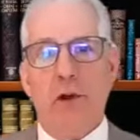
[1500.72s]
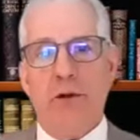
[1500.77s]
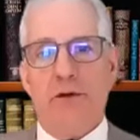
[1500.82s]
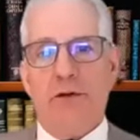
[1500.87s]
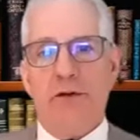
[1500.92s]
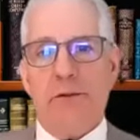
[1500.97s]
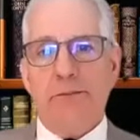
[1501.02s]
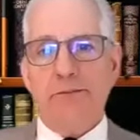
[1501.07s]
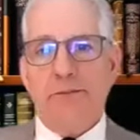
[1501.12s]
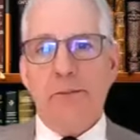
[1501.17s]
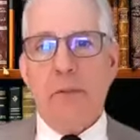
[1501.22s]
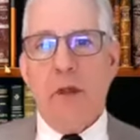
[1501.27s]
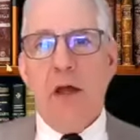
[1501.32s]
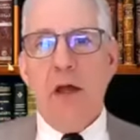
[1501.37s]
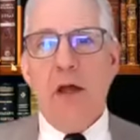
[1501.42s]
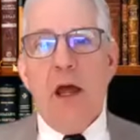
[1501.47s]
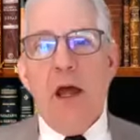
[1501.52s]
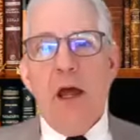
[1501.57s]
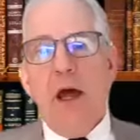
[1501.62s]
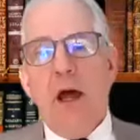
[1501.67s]
tools.
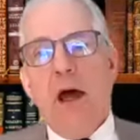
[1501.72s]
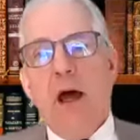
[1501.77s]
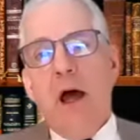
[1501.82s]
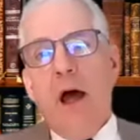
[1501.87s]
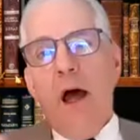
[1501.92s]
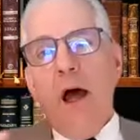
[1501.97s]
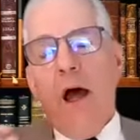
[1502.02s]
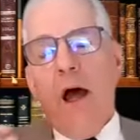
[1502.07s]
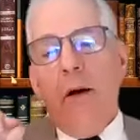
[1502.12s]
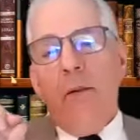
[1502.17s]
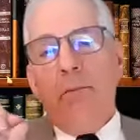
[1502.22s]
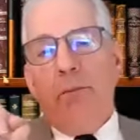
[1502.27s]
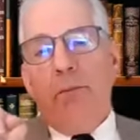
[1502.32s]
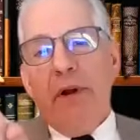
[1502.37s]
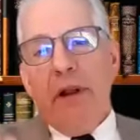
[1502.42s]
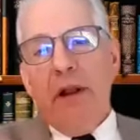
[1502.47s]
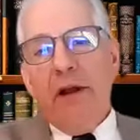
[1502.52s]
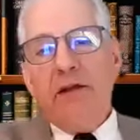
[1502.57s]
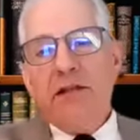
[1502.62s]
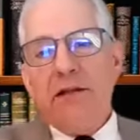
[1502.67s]

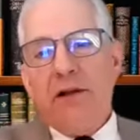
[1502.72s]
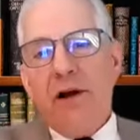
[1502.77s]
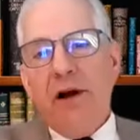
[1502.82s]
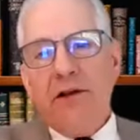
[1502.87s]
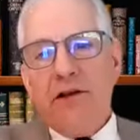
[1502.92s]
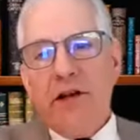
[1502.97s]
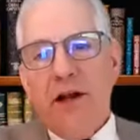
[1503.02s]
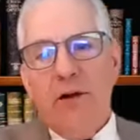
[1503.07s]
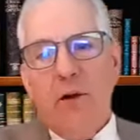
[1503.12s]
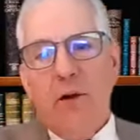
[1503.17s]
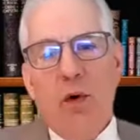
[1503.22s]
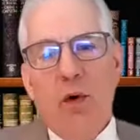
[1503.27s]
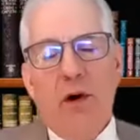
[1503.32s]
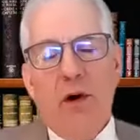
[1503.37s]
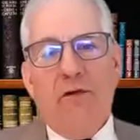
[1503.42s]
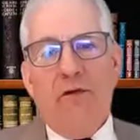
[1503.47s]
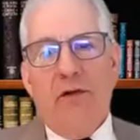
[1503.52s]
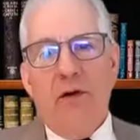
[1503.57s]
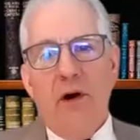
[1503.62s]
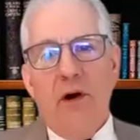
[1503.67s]
But let's touch on the
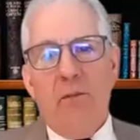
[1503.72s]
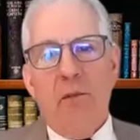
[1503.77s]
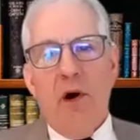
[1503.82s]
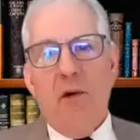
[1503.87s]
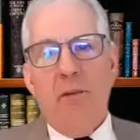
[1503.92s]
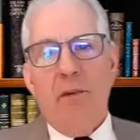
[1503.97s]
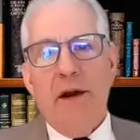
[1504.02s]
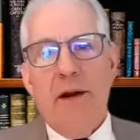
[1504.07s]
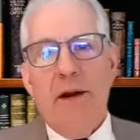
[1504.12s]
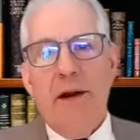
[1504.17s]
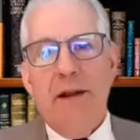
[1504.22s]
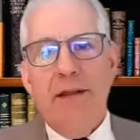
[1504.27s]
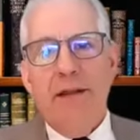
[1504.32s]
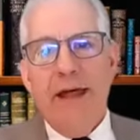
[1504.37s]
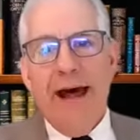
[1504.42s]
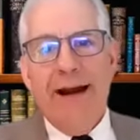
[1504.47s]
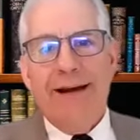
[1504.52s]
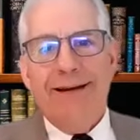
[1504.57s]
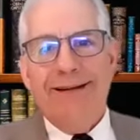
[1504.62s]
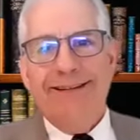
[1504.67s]
word for a moment,
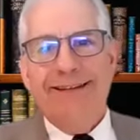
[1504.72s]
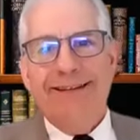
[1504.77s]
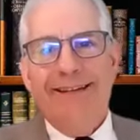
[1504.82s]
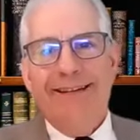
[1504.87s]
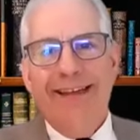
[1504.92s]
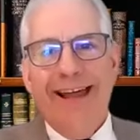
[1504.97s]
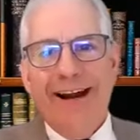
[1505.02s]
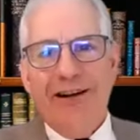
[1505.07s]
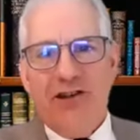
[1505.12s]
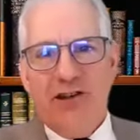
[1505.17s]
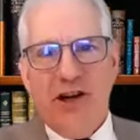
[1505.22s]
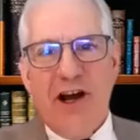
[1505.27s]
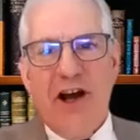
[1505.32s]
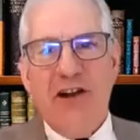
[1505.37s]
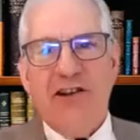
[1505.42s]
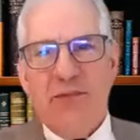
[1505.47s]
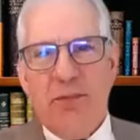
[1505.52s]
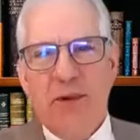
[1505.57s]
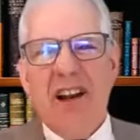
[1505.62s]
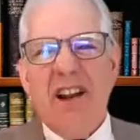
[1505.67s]
that
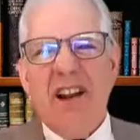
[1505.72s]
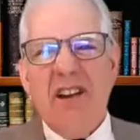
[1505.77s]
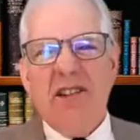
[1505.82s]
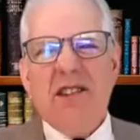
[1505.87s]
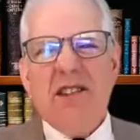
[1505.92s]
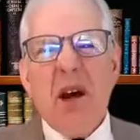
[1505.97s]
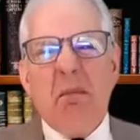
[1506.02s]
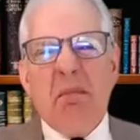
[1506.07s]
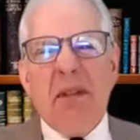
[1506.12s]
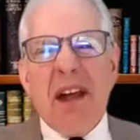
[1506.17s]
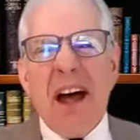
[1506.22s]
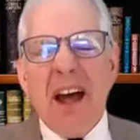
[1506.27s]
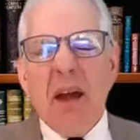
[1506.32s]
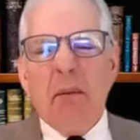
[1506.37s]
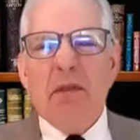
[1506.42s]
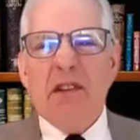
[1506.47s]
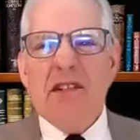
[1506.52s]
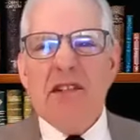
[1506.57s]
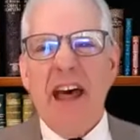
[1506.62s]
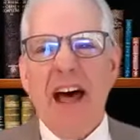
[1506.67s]
judgment, because
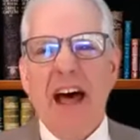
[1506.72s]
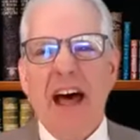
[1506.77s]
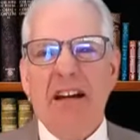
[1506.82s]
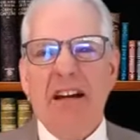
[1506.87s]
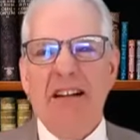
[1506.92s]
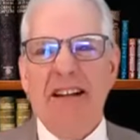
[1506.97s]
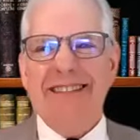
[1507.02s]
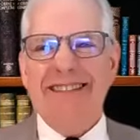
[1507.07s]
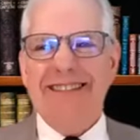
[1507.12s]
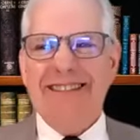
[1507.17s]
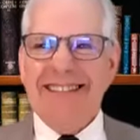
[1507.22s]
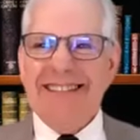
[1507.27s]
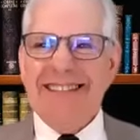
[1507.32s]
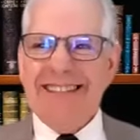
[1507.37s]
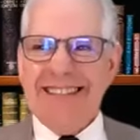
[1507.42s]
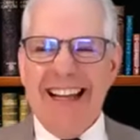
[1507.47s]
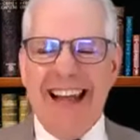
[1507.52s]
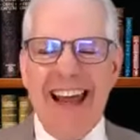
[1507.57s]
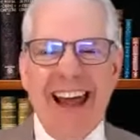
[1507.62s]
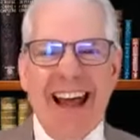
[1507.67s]
sometimes that
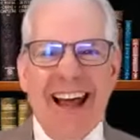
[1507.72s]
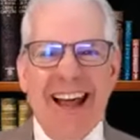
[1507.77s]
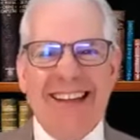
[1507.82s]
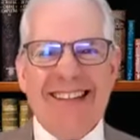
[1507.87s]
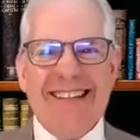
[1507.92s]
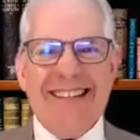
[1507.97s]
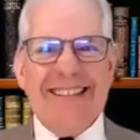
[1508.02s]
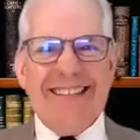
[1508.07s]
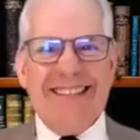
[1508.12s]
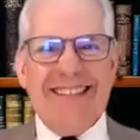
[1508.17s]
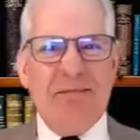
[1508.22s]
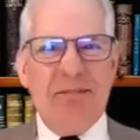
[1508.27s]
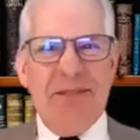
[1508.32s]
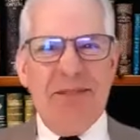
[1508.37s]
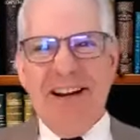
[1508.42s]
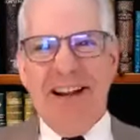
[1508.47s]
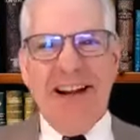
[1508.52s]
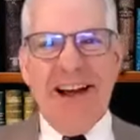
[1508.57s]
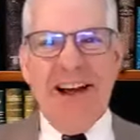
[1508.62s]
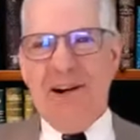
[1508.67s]
has,
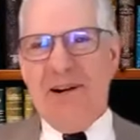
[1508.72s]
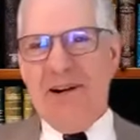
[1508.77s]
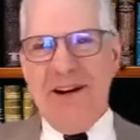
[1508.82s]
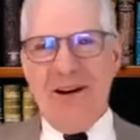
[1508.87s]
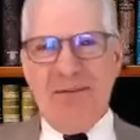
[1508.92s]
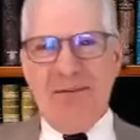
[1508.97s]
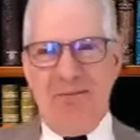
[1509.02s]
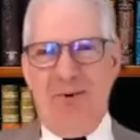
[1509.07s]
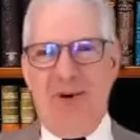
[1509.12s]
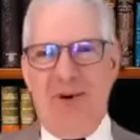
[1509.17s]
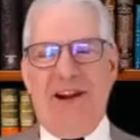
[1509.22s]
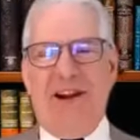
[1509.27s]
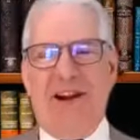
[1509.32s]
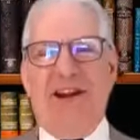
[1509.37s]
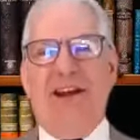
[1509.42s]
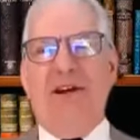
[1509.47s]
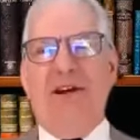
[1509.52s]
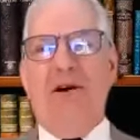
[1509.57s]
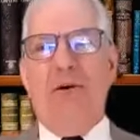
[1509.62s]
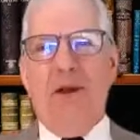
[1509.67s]
depending on our
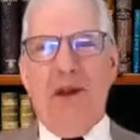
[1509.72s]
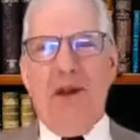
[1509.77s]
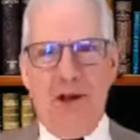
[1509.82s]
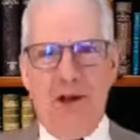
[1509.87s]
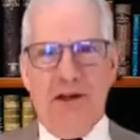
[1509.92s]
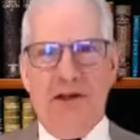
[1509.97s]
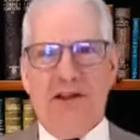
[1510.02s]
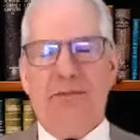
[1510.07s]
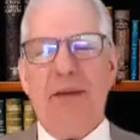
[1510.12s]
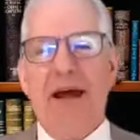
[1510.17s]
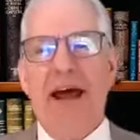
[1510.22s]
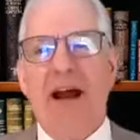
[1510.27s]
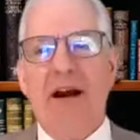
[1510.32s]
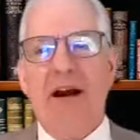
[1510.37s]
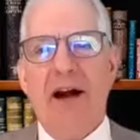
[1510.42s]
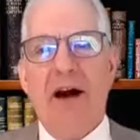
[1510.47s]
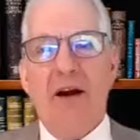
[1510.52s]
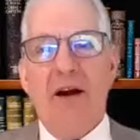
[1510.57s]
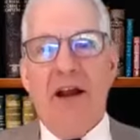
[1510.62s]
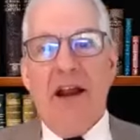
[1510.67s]
upbringing and our religious
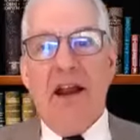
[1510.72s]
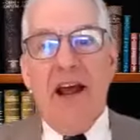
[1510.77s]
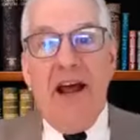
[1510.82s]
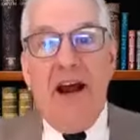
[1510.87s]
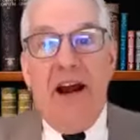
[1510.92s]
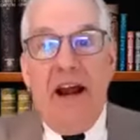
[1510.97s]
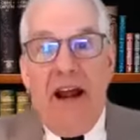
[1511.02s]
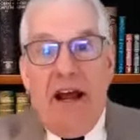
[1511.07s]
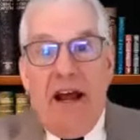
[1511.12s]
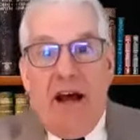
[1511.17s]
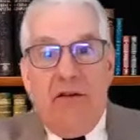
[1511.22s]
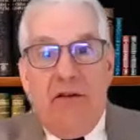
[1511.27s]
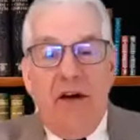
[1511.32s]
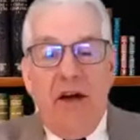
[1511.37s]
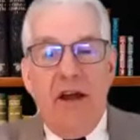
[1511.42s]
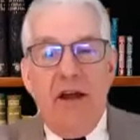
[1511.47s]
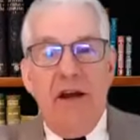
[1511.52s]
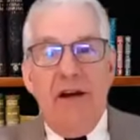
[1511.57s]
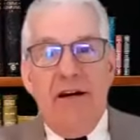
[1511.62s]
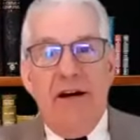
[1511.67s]
background, it can
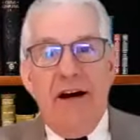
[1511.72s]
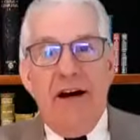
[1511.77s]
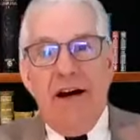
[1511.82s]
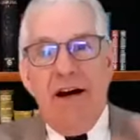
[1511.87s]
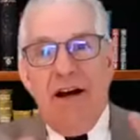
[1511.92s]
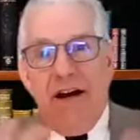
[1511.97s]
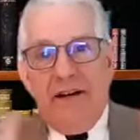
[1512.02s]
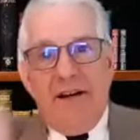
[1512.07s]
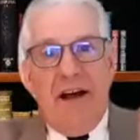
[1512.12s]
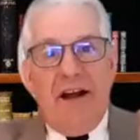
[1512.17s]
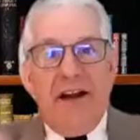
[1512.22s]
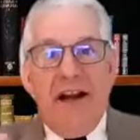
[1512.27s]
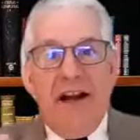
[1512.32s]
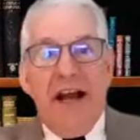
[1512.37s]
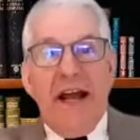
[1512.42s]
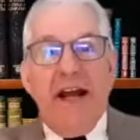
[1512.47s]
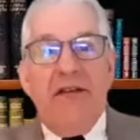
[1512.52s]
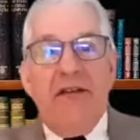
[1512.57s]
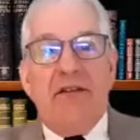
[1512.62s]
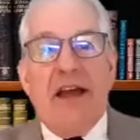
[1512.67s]
have
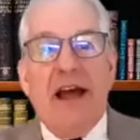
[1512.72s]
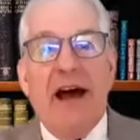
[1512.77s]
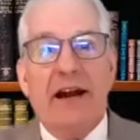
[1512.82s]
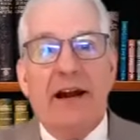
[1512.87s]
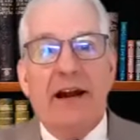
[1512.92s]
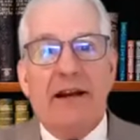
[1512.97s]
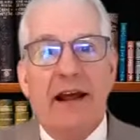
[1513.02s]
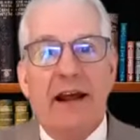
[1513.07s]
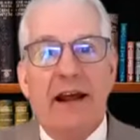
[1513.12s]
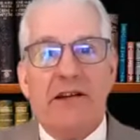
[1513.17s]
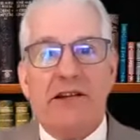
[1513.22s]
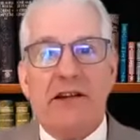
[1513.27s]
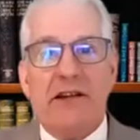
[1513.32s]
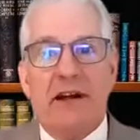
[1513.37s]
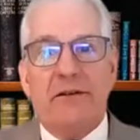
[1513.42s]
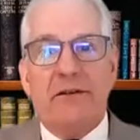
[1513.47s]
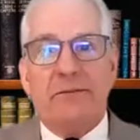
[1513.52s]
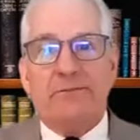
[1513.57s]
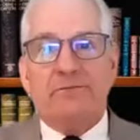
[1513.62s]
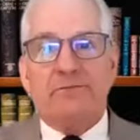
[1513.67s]
a negative
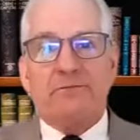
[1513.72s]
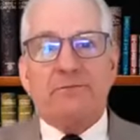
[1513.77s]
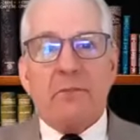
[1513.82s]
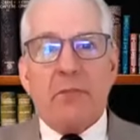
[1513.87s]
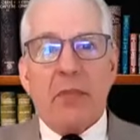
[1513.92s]
connotation.